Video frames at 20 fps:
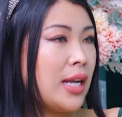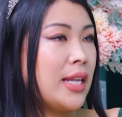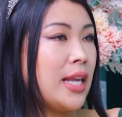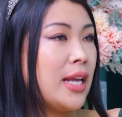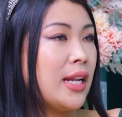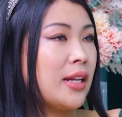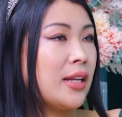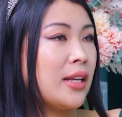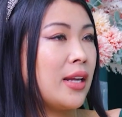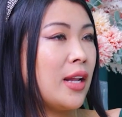
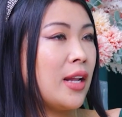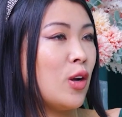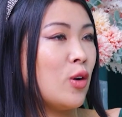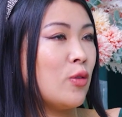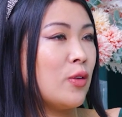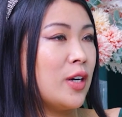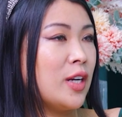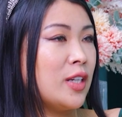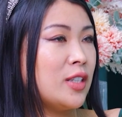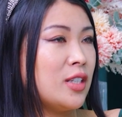can't get
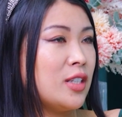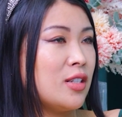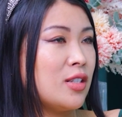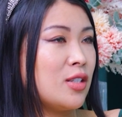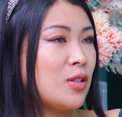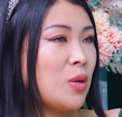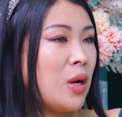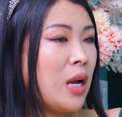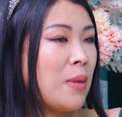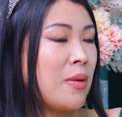over it.
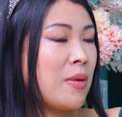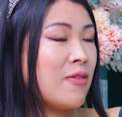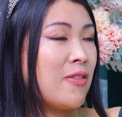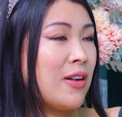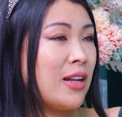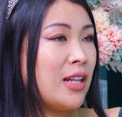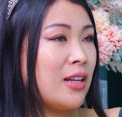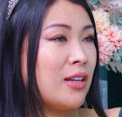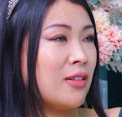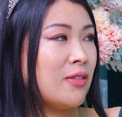So I've been
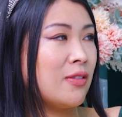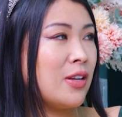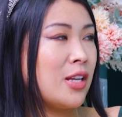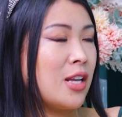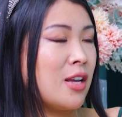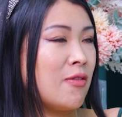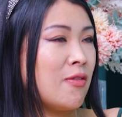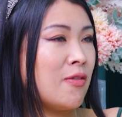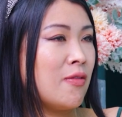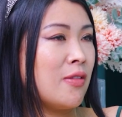fighting
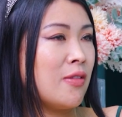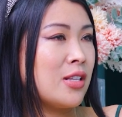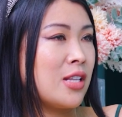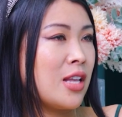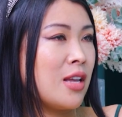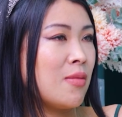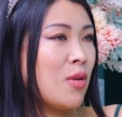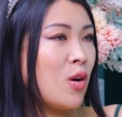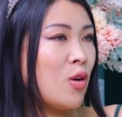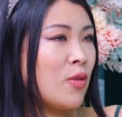with
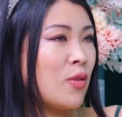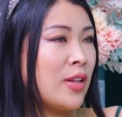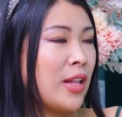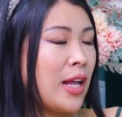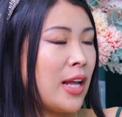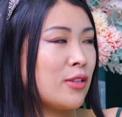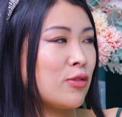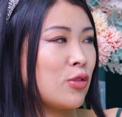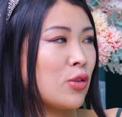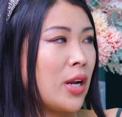him over
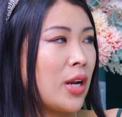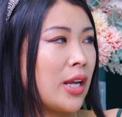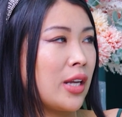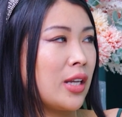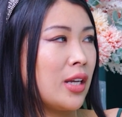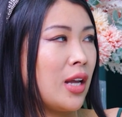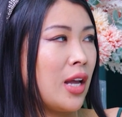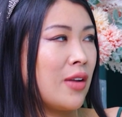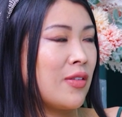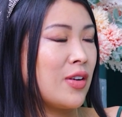that for like
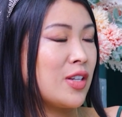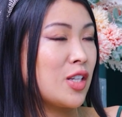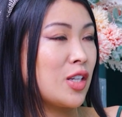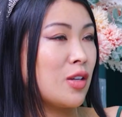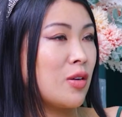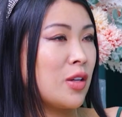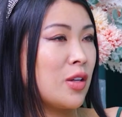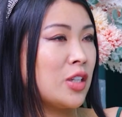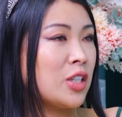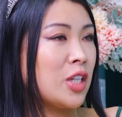every
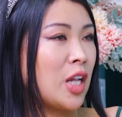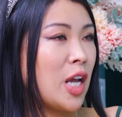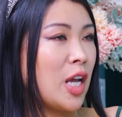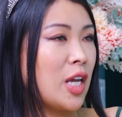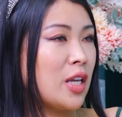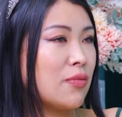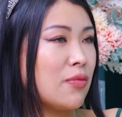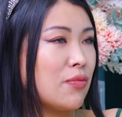single other day.